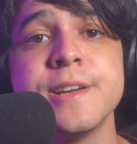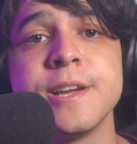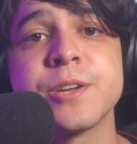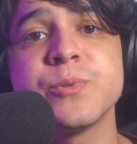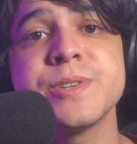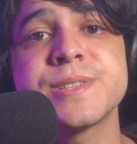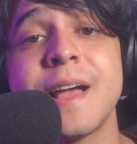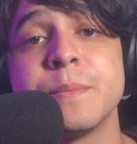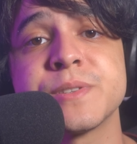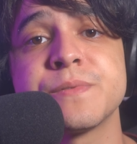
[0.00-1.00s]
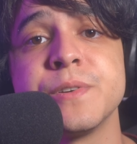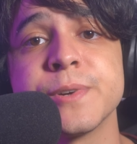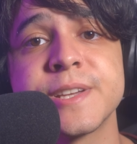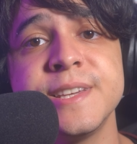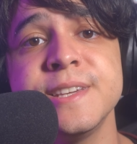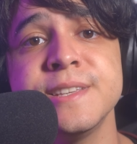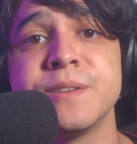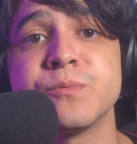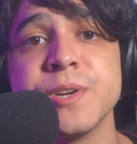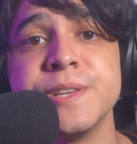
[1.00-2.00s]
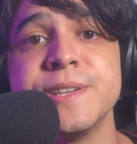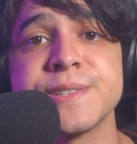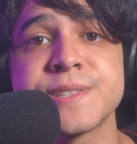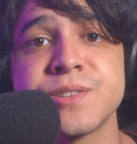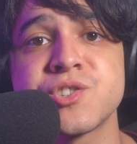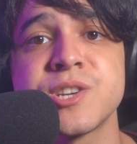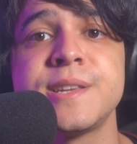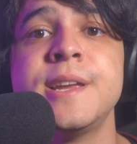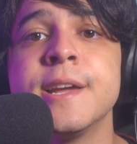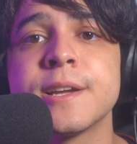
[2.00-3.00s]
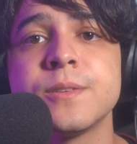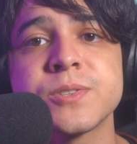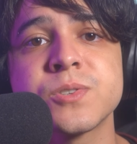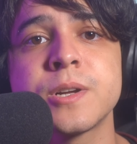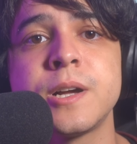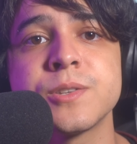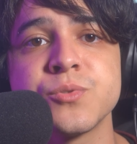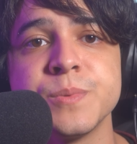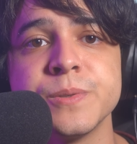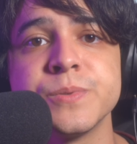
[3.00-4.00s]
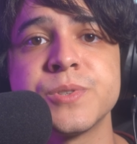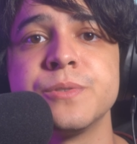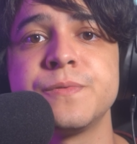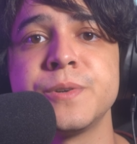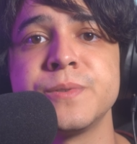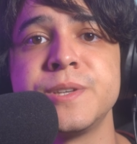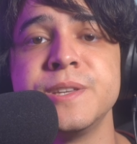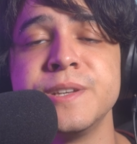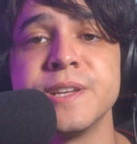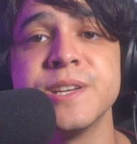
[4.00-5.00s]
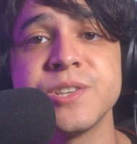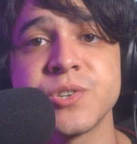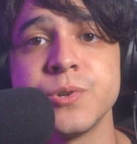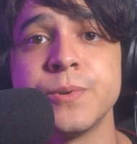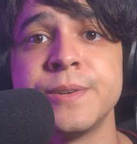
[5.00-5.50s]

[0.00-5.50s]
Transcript: increasing increased atmospheric heat and radiant sunshine can also contribute to the phone heating issue,